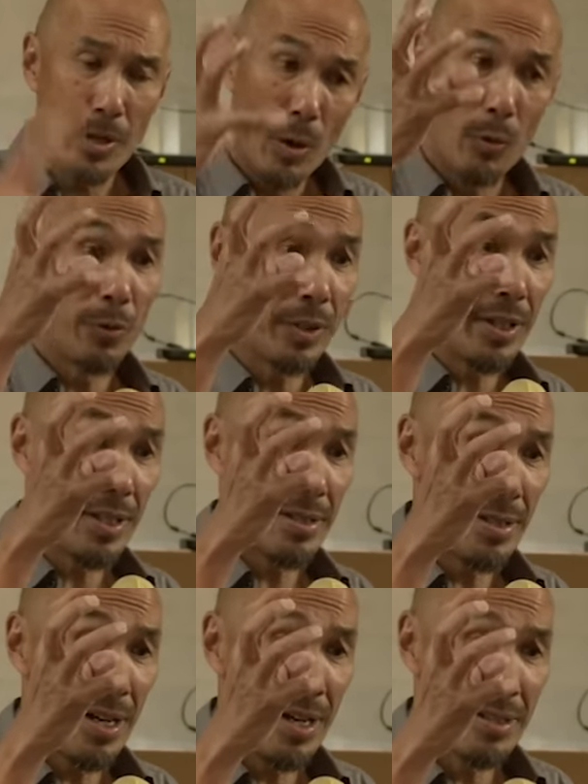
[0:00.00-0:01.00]
hopefully, this
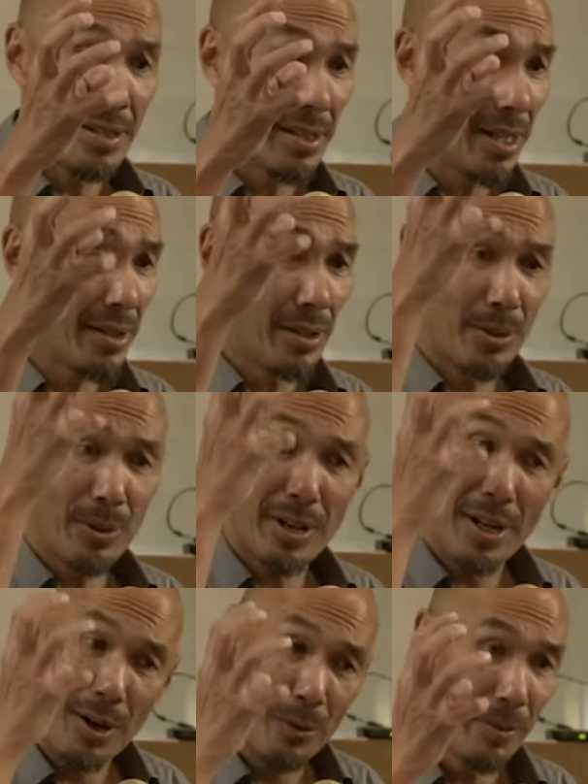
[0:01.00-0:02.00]
ties it together.
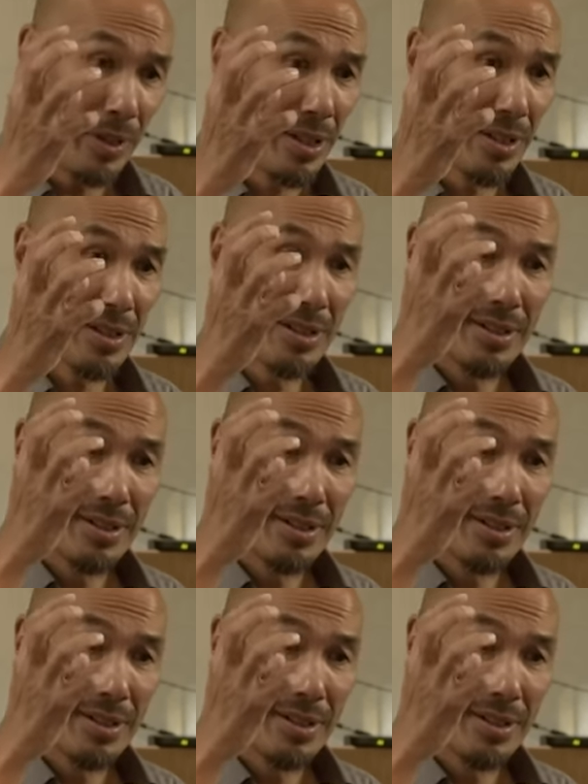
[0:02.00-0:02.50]
Lord, help me.